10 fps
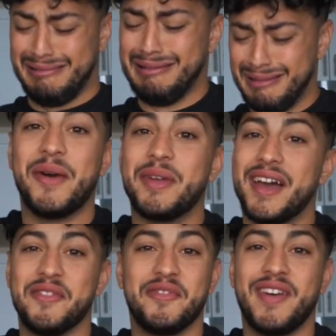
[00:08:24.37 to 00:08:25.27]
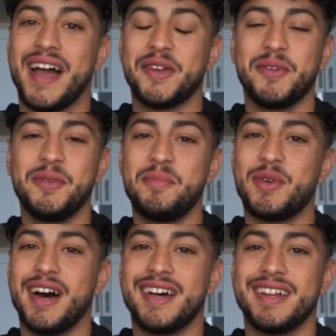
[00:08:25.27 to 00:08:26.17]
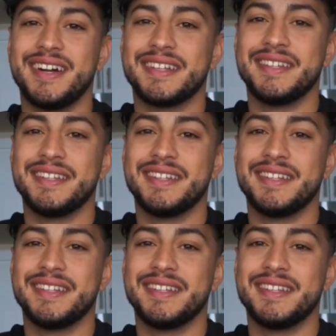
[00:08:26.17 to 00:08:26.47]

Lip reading: Now we have final product.